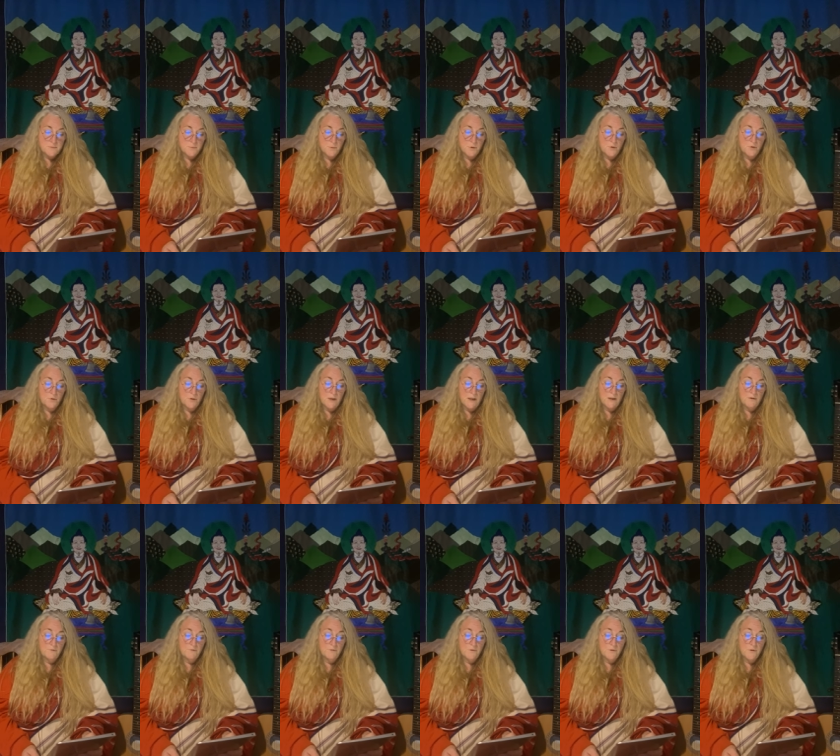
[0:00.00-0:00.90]
were
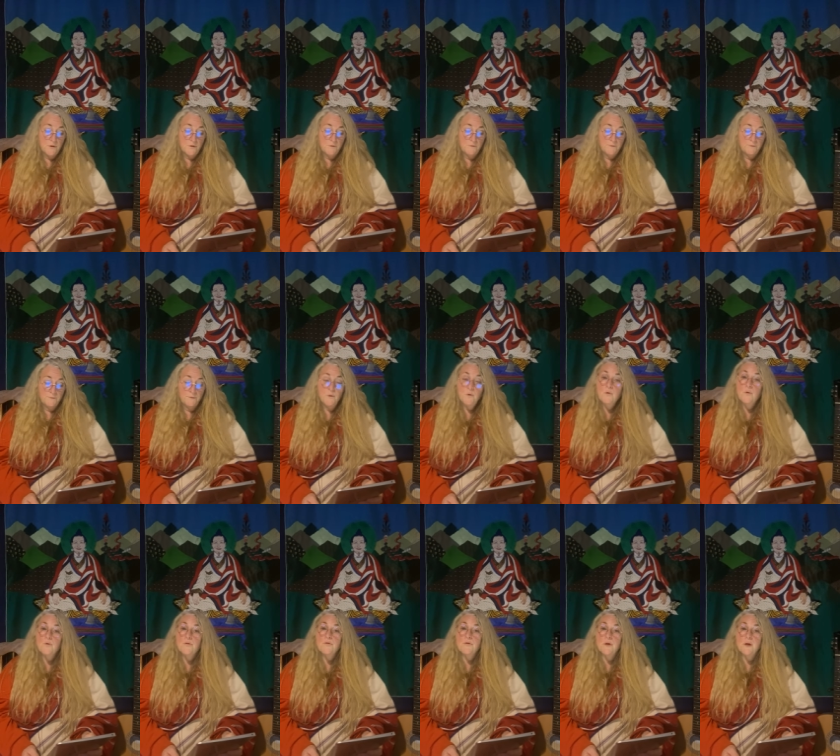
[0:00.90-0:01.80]
looking for a
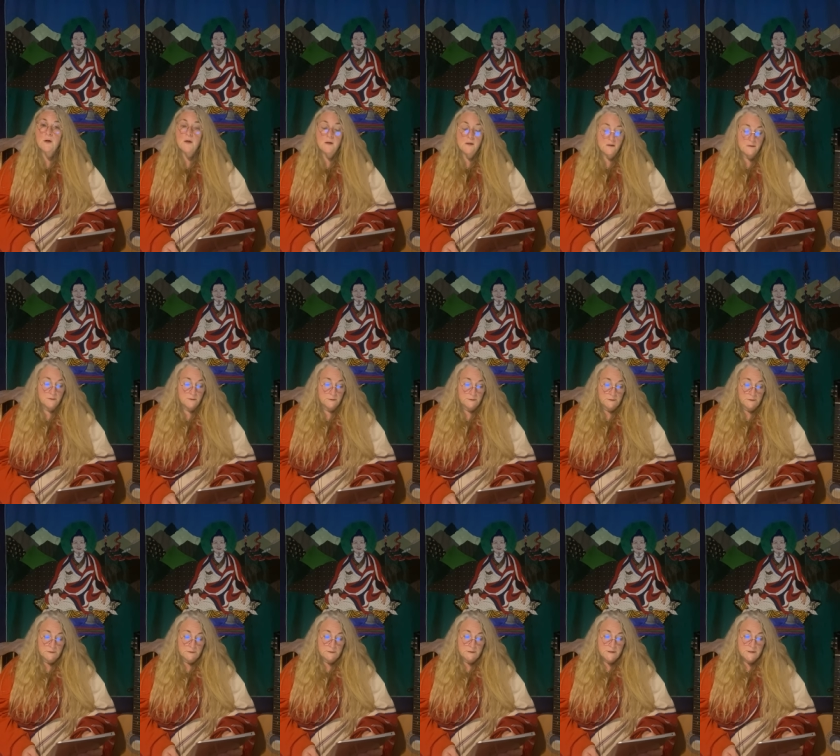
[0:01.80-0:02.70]
fourth girl
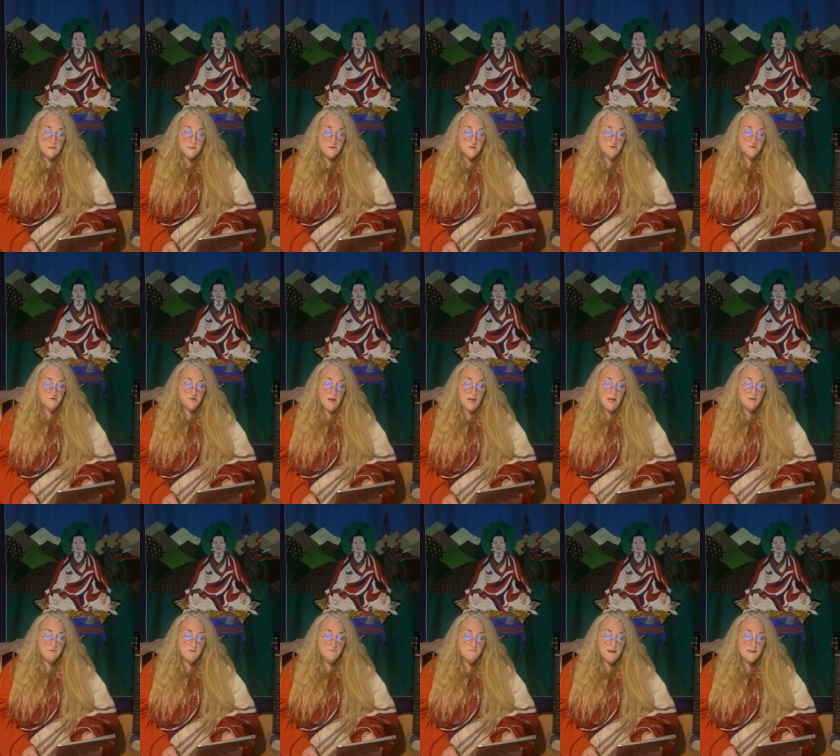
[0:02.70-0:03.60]
to
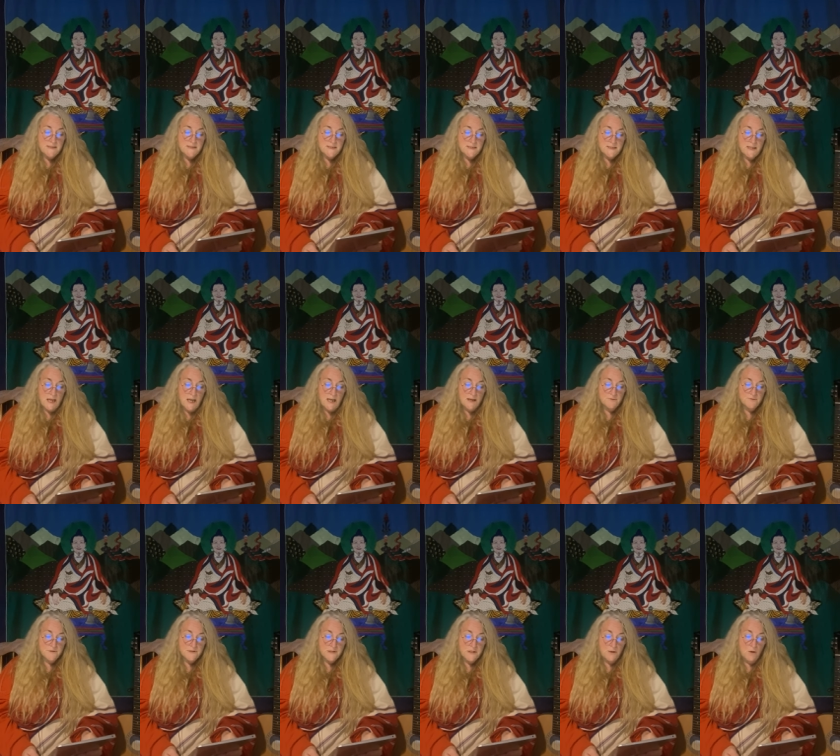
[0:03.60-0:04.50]
share a rented
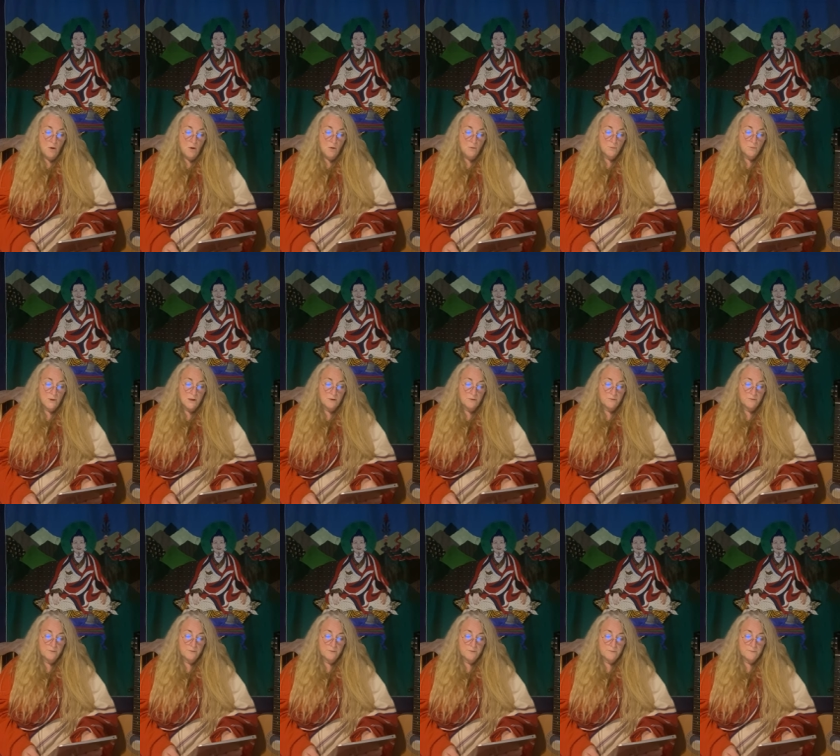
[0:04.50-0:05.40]
house in
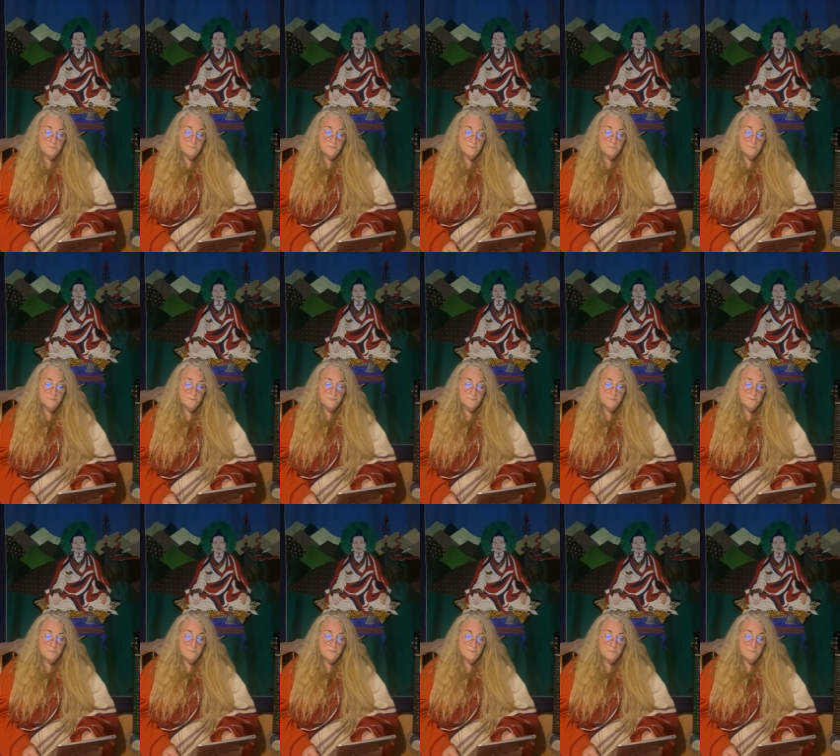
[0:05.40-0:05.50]
Hotwells.